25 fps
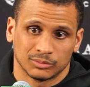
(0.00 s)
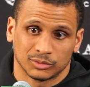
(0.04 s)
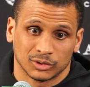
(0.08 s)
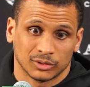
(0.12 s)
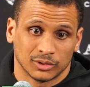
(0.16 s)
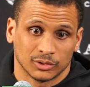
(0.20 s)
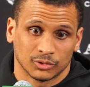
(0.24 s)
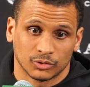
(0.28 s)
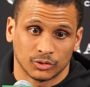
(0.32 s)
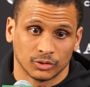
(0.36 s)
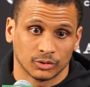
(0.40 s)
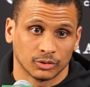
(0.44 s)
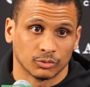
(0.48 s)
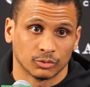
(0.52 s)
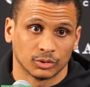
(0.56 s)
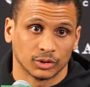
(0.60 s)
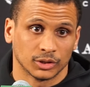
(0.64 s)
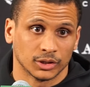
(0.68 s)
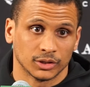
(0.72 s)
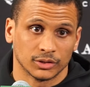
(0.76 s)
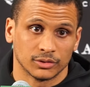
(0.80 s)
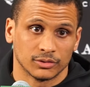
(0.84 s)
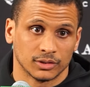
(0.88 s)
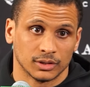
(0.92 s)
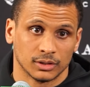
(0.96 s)
So they're still a really
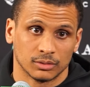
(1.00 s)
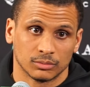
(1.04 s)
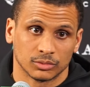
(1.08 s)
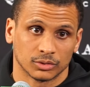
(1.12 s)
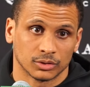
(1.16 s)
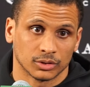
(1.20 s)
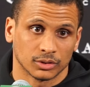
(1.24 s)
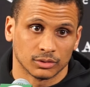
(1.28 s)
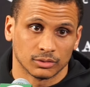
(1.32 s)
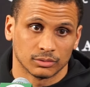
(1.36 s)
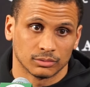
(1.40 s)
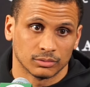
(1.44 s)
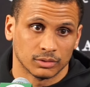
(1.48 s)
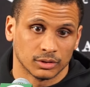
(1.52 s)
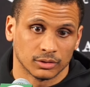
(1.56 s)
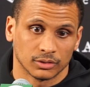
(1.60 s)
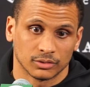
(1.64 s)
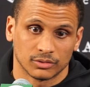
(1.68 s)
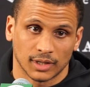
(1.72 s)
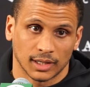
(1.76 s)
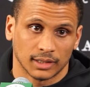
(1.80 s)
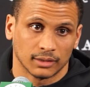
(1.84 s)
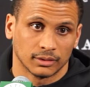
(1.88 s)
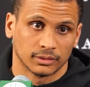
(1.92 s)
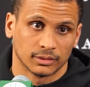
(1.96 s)
good team, and they're a
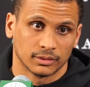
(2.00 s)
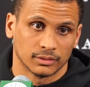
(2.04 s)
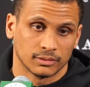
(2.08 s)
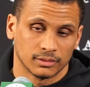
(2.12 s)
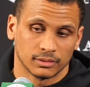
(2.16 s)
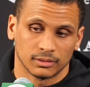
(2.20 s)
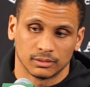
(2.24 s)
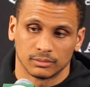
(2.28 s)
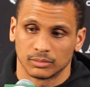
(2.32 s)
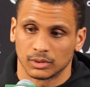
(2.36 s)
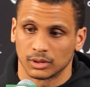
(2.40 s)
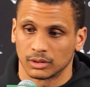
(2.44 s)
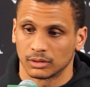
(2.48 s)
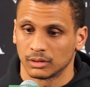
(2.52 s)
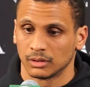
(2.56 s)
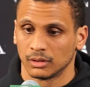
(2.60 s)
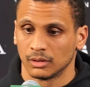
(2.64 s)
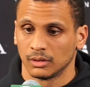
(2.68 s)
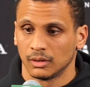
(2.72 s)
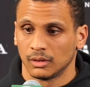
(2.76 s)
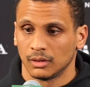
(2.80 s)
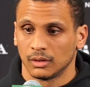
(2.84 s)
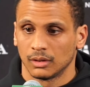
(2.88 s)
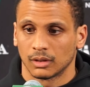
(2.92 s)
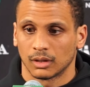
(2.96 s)
talented team, and
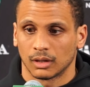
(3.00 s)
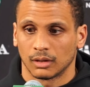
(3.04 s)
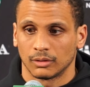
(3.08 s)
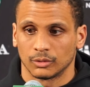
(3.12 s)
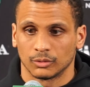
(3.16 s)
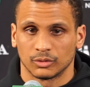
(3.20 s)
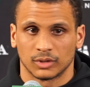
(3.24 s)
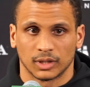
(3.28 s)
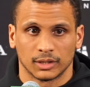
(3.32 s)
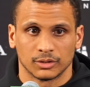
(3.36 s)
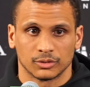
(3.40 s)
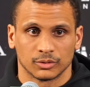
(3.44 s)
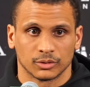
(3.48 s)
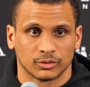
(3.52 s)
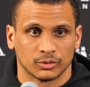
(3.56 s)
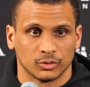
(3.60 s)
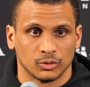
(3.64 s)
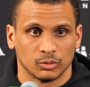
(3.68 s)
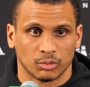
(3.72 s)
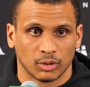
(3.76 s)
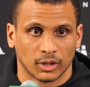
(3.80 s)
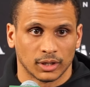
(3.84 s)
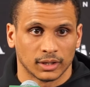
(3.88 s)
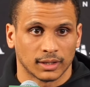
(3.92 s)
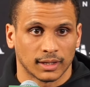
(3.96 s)
they're dangerous.
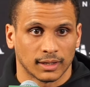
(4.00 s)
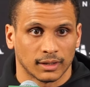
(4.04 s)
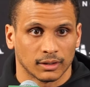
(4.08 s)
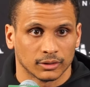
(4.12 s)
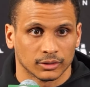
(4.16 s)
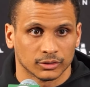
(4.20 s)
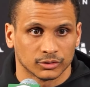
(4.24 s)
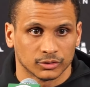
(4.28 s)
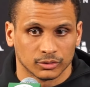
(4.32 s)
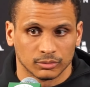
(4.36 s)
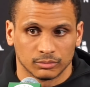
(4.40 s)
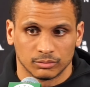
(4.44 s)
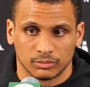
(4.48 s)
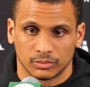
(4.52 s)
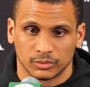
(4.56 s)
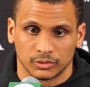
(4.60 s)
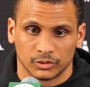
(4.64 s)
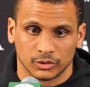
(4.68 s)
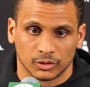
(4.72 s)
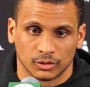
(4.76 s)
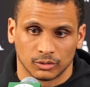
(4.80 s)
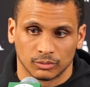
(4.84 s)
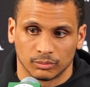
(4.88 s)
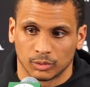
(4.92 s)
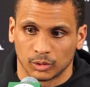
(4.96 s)
Oubre and Harris are,
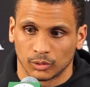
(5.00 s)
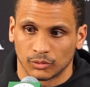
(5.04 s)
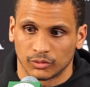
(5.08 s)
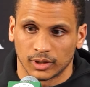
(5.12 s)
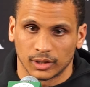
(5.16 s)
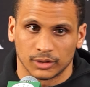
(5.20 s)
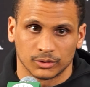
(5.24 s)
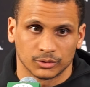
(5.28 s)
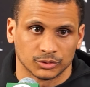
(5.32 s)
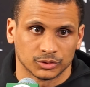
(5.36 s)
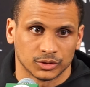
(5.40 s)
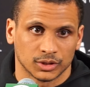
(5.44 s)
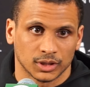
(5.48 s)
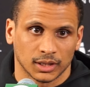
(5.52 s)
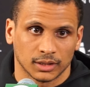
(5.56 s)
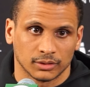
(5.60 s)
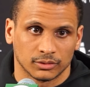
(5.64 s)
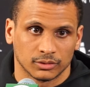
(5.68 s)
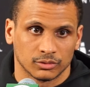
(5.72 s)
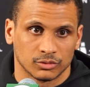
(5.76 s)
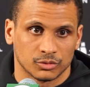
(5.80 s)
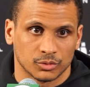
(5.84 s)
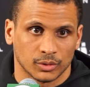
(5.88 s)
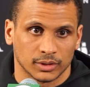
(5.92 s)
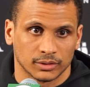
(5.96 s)
you know, both dangerous guys
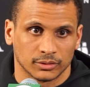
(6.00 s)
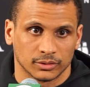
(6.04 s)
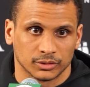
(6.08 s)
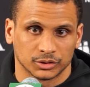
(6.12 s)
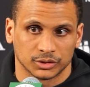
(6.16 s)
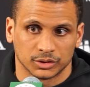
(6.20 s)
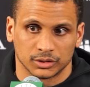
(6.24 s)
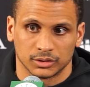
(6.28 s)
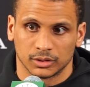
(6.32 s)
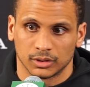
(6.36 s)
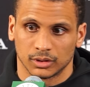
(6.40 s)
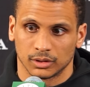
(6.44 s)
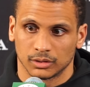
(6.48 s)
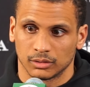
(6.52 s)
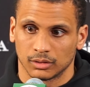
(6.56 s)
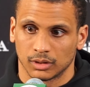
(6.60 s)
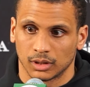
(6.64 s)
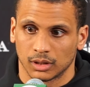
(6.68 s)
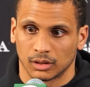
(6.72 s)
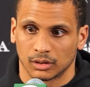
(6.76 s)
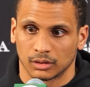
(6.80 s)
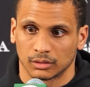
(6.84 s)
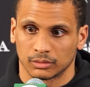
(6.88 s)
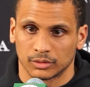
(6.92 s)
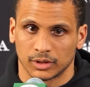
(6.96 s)
in transition
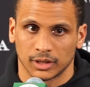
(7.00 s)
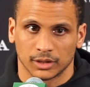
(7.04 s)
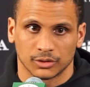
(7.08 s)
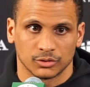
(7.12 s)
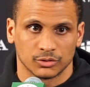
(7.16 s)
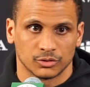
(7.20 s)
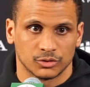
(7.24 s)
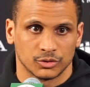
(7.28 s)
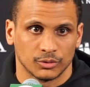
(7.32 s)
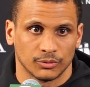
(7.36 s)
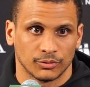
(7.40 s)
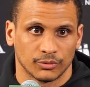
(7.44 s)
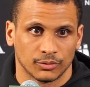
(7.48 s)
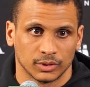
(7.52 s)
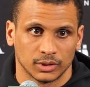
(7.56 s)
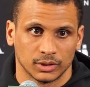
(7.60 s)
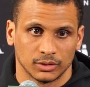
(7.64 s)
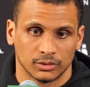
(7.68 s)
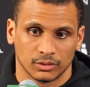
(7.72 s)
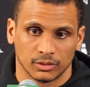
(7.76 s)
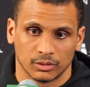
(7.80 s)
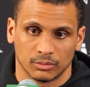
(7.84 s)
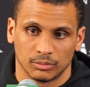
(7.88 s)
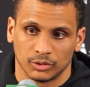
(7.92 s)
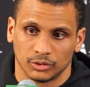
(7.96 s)
and catch and shoot
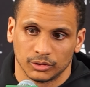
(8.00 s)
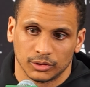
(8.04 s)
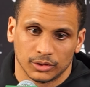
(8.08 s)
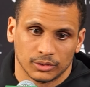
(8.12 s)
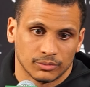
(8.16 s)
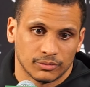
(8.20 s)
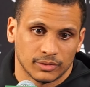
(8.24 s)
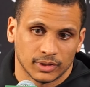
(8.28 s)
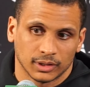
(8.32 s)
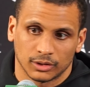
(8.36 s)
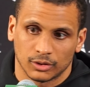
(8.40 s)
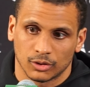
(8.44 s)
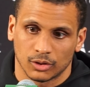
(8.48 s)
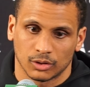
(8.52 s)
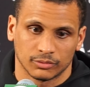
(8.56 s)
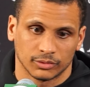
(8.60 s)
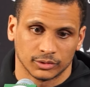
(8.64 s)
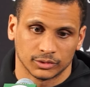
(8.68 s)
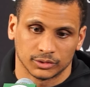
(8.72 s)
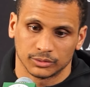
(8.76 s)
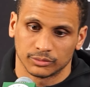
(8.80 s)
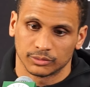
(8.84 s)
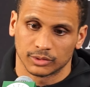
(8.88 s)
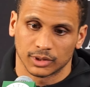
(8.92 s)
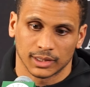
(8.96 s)
threes and the ability to affect the
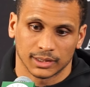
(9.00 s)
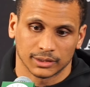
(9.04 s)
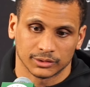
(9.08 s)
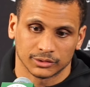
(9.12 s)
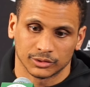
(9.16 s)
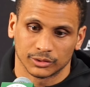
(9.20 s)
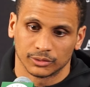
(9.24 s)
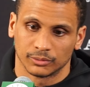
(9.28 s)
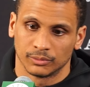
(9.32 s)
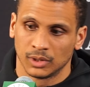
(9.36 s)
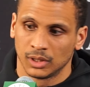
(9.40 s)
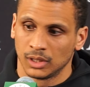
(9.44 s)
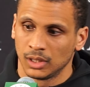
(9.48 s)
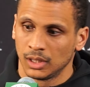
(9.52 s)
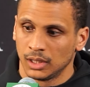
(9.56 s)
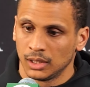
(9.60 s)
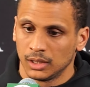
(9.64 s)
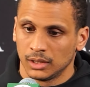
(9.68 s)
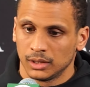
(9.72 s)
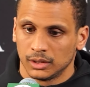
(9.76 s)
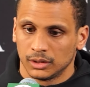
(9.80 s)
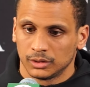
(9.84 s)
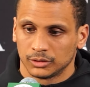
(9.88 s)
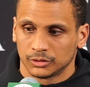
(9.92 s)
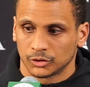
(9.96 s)
offensive glass. So
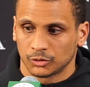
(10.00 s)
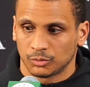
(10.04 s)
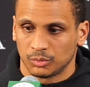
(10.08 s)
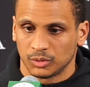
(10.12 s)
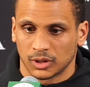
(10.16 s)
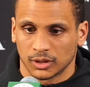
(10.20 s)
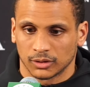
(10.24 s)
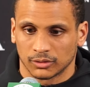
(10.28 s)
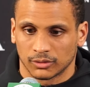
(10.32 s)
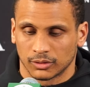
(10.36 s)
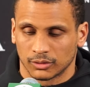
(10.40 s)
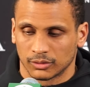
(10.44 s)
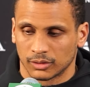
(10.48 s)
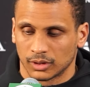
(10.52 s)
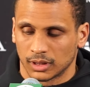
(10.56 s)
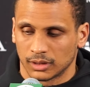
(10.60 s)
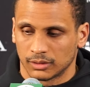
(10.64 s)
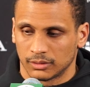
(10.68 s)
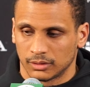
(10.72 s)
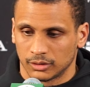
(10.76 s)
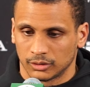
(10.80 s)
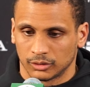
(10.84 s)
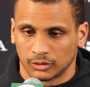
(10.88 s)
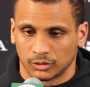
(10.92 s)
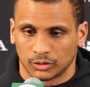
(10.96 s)
just because they're a
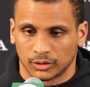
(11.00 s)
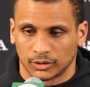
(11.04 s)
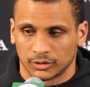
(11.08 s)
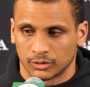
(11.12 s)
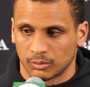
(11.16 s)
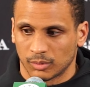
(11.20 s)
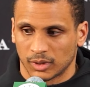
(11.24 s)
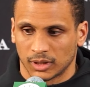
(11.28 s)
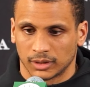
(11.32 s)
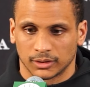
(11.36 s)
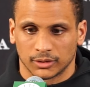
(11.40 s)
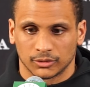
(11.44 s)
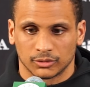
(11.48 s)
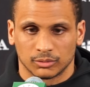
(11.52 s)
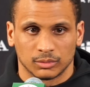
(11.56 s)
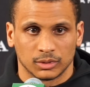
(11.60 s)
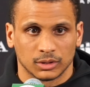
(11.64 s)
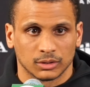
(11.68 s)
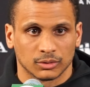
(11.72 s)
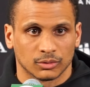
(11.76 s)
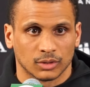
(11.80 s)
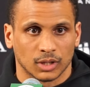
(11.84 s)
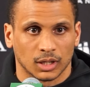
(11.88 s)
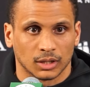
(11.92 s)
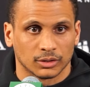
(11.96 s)
little undermanned doesn't mean
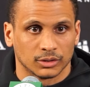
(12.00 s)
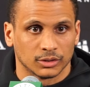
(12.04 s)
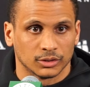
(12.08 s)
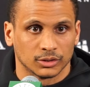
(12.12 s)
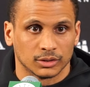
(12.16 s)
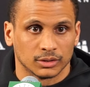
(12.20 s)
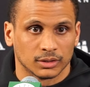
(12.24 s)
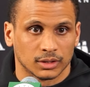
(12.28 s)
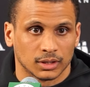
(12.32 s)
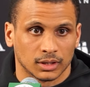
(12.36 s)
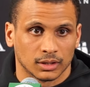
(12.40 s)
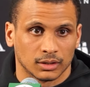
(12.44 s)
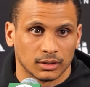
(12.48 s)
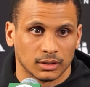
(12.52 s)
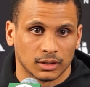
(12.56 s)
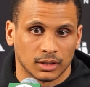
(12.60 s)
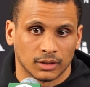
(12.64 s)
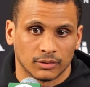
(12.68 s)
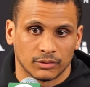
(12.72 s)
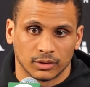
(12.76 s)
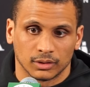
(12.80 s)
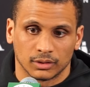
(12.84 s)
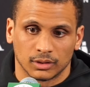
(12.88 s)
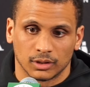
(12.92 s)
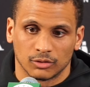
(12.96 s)
they're not good. And I
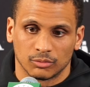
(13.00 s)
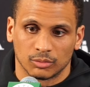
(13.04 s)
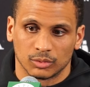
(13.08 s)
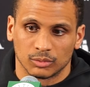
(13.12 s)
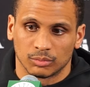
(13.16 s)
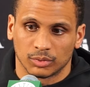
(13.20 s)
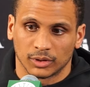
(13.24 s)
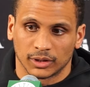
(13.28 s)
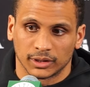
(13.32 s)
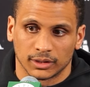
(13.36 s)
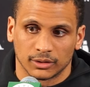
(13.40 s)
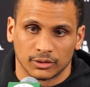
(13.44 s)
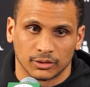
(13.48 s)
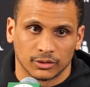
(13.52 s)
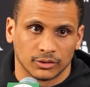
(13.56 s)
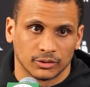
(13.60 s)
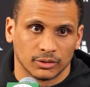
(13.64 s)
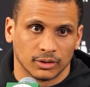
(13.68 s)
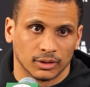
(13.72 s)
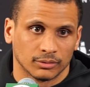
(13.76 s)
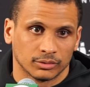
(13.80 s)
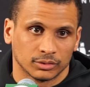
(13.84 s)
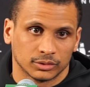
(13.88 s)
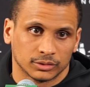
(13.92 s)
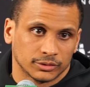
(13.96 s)
think they've been playing at a good
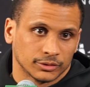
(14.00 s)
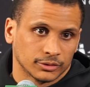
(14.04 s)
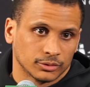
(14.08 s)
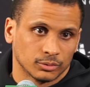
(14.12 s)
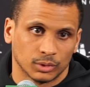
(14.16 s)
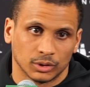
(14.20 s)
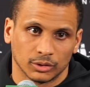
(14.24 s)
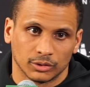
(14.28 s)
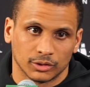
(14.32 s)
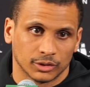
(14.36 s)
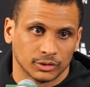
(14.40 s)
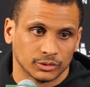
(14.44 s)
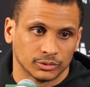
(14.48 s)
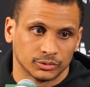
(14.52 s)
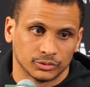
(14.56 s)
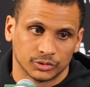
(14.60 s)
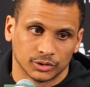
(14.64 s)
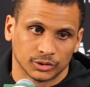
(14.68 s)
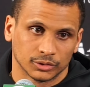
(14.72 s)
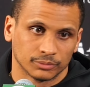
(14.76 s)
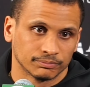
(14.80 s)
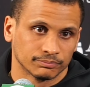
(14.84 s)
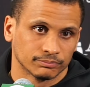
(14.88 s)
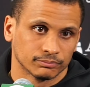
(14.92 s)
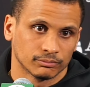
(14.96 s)
level and they're well coached.
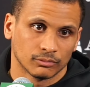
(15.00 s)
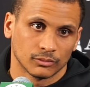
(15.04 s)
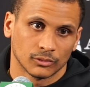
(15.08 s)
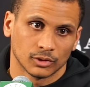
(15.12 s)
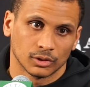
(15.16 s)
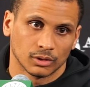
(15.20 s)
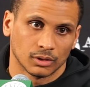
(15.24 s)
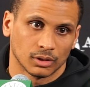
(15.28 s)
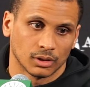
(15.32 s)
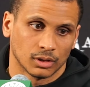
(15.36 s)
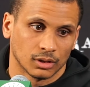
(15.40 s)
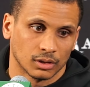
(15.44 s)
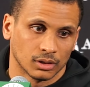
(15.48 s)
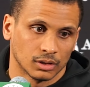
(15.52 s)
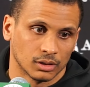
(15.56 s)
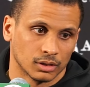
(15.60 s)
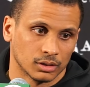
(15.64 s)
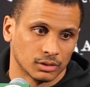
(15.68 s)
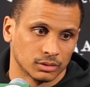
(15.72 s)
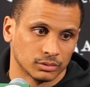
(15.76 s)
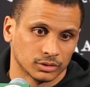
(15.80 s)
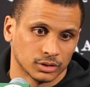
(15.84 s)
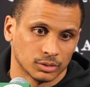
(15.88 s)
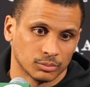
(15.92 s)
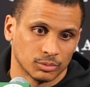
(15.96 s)
So it's
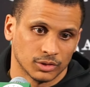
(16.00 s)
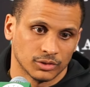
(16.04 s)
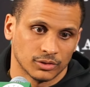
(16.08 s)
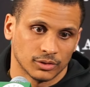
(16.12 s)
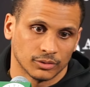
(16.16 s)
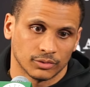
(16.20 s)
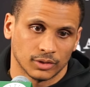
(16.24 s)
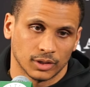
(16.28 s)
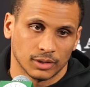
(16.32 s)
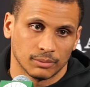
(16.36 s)
going to be a tough